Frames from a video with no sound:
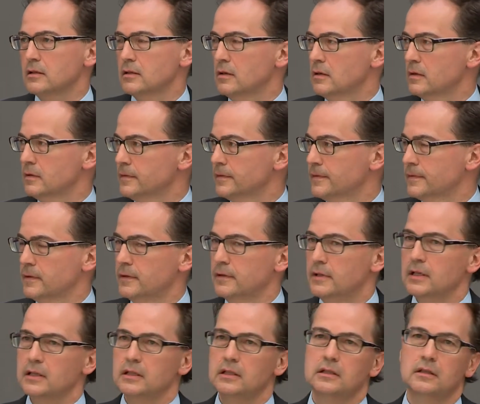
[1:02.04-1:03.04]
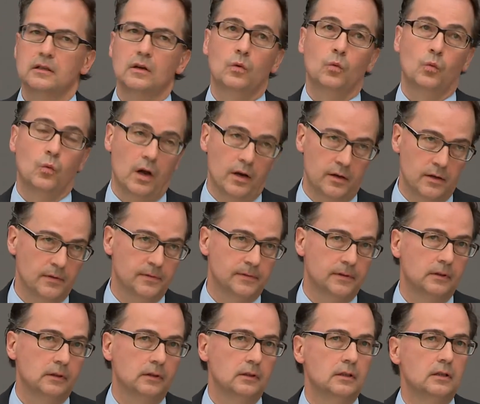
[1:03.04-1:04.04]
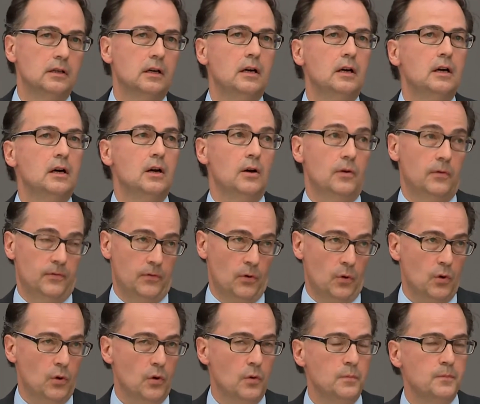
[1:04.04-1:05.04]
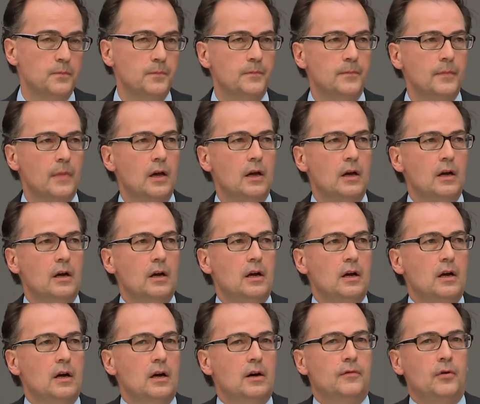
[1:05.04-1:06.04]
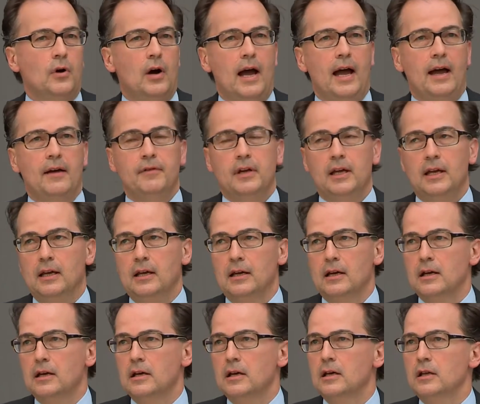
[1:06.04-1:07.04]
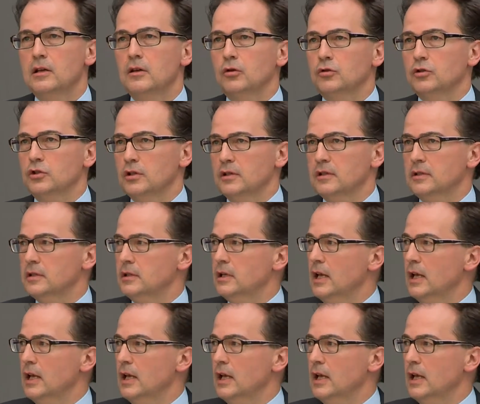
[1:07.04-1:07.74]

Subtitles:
of this wonderful forum for having not just